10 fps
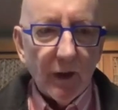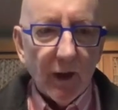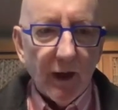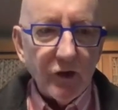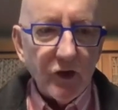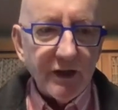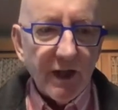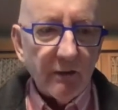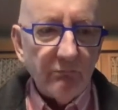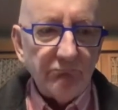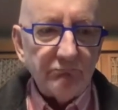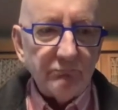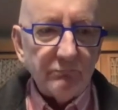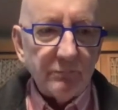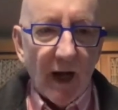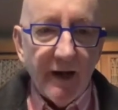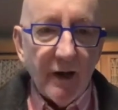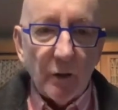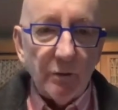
And she said, I know.